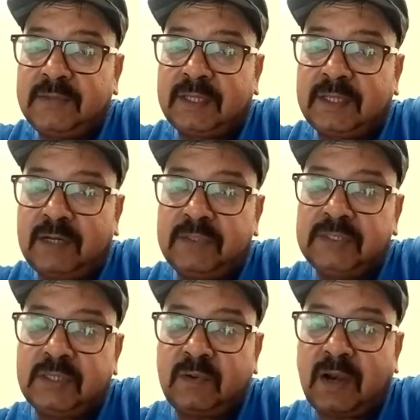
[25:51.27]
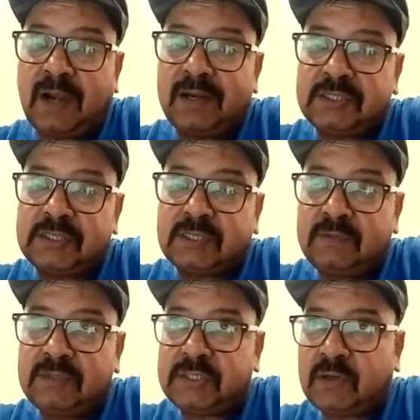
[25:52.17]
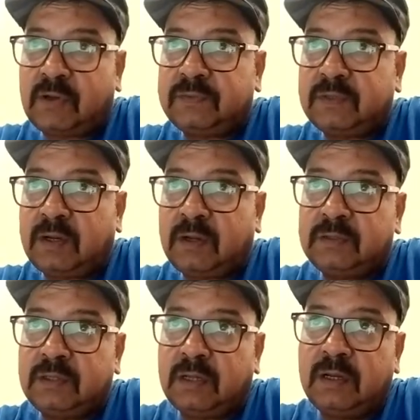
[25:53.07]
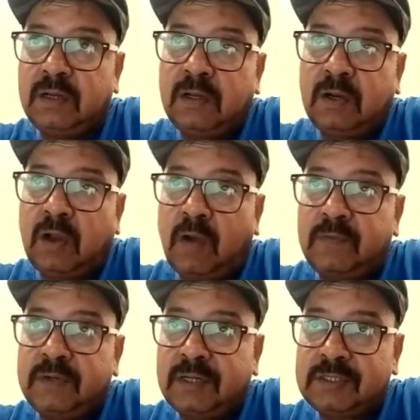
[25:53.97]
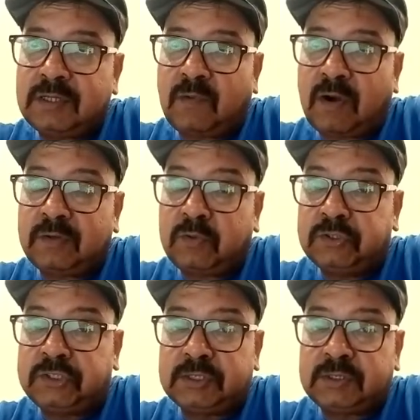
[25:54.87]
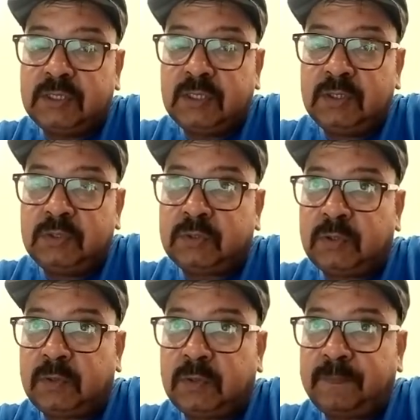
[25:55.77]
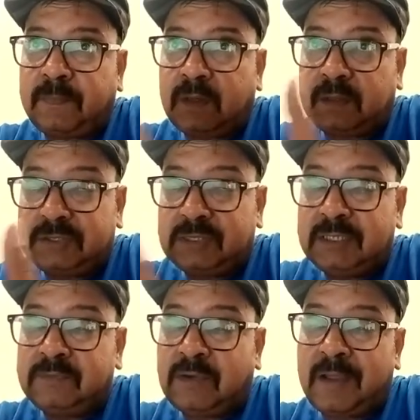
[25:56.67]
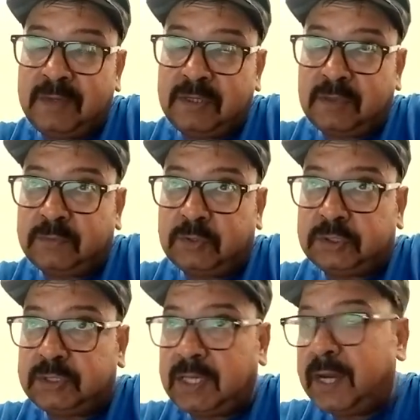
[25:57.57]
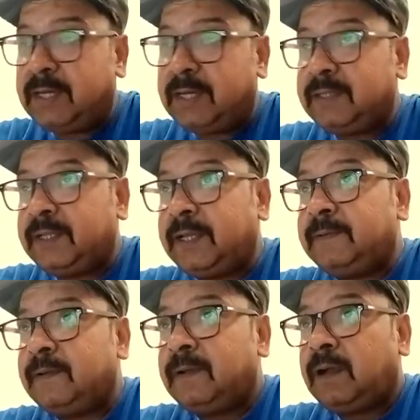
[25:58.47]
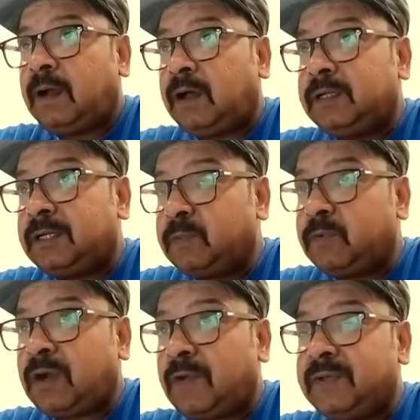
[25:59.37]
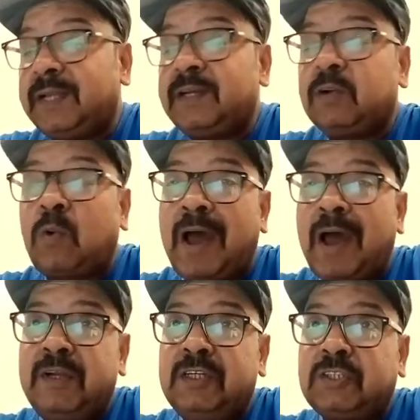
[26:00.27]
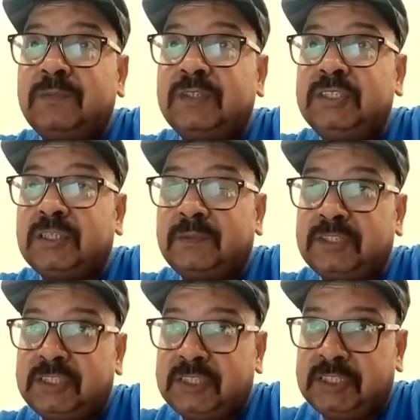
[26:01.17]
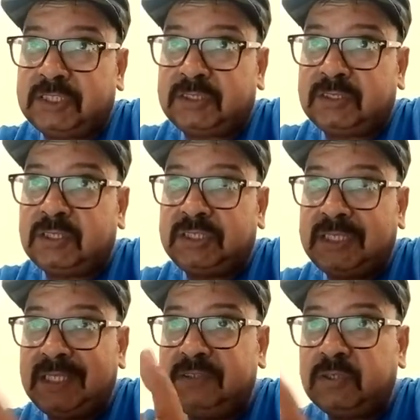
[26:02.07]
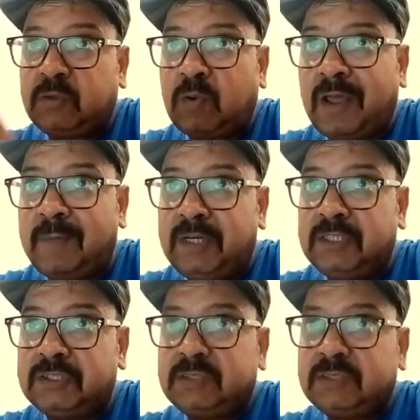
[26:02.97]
convention, United Nations Convention of on the law of international water courses. So concerning environment, of course, and then the demographic and requirements of each of the states, the change requirements, the